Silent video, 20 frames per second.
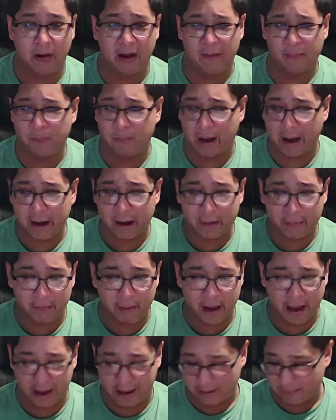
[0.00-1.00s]
And by the
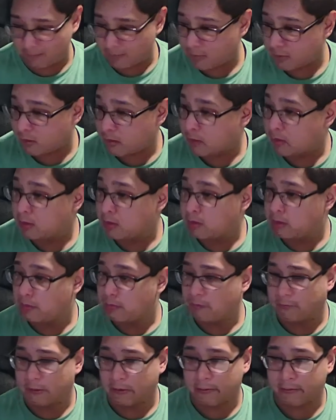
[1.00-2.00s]
way,
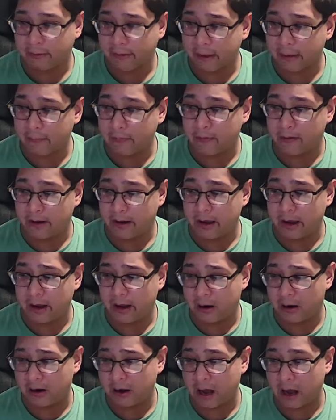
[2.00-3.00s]
just to give you a hint
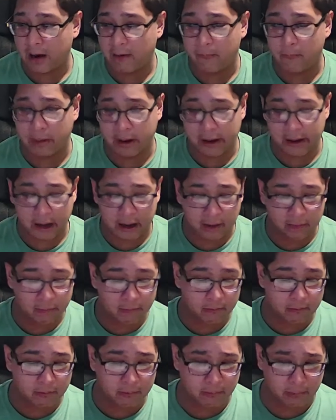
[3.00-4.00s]
on how
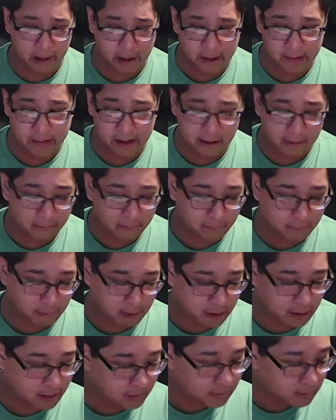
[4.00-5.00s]
breakdowns
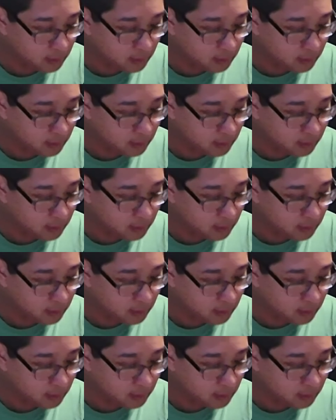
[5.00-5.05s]
work,